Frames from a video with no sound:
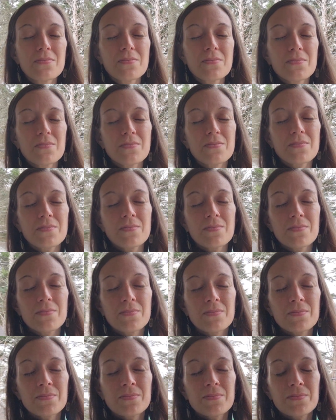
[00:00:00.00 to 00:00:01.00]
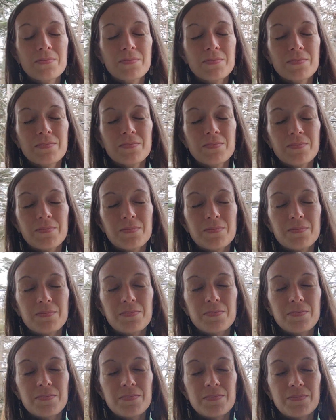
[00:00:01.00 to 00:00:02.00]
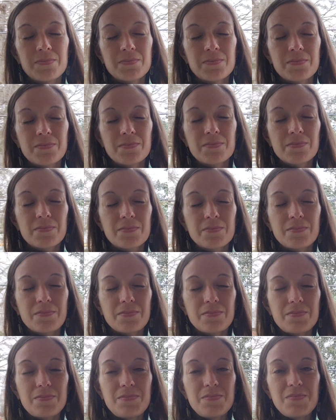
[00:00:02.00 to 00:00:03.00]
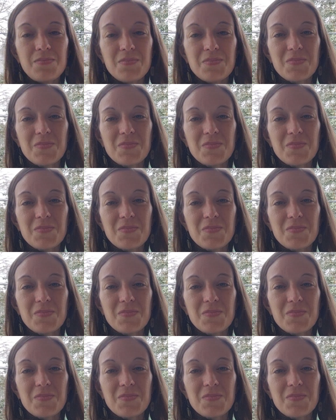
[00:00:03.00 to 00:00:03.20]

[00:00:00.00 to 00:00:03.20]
No one is speaking in this clip.